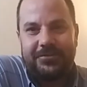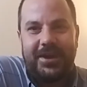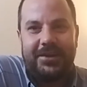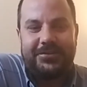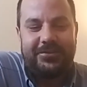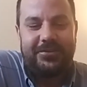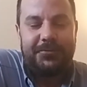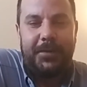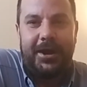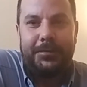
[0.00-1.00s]
Josh has
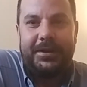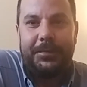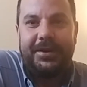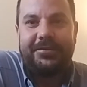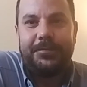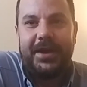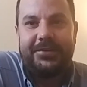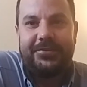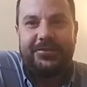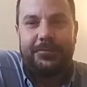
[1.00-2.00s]
inspired me to make some
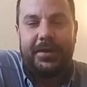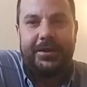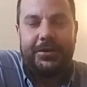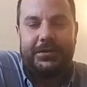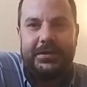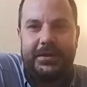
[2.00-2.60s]
patches of my own.